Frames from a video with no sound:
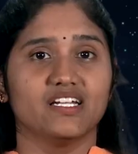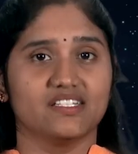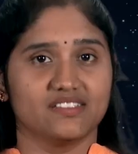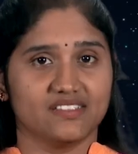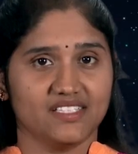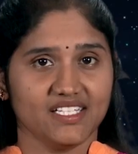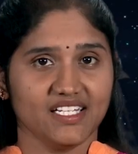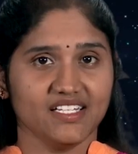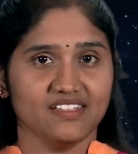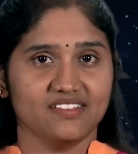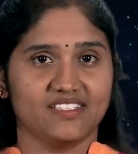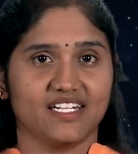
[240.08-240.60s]

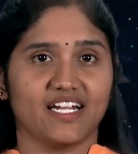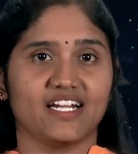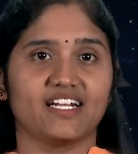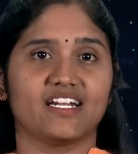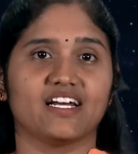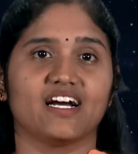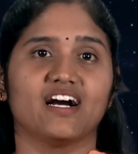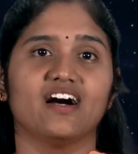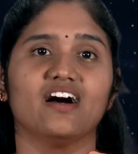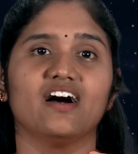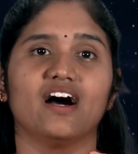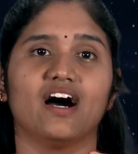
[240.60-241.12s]
These
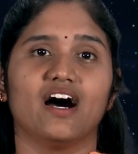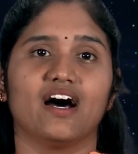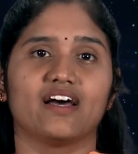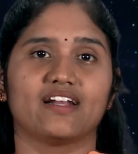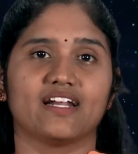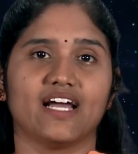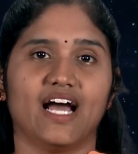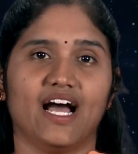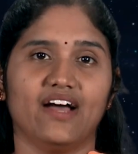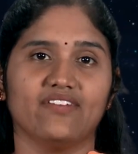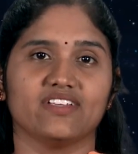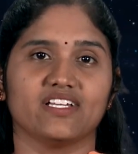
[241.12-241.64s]
data are
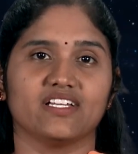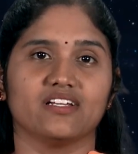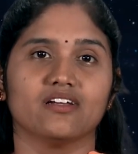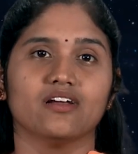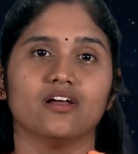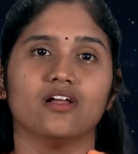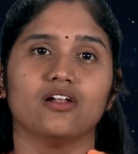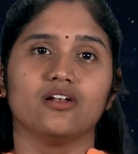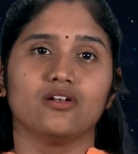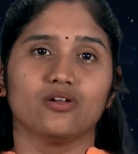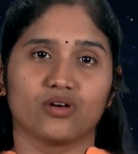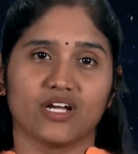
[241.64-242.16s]
having
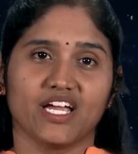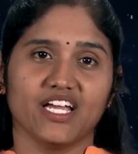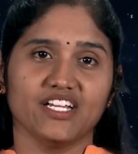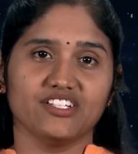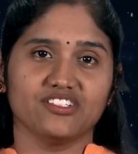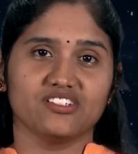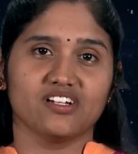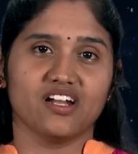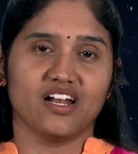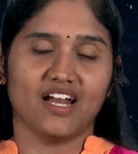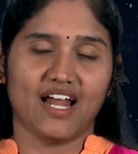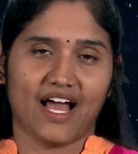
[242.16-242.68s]
locational